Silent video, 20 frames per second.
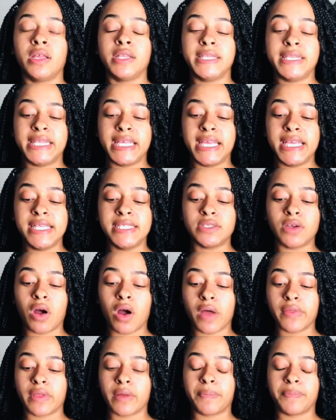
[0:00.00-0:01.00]
These
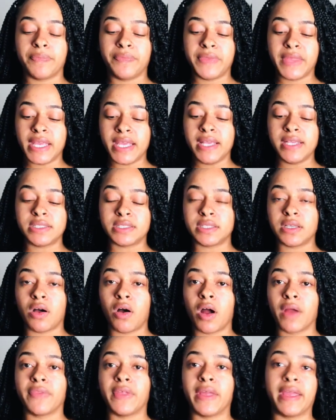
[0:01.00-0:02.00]
are
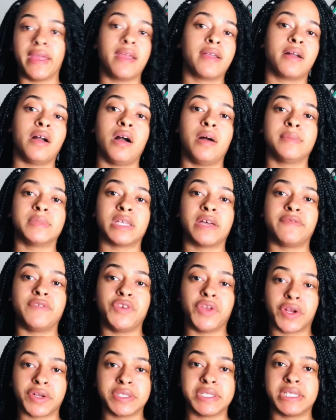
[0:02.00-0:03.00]
the incomes of
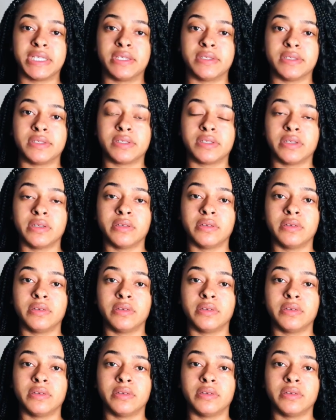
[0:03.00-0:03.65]
nurses.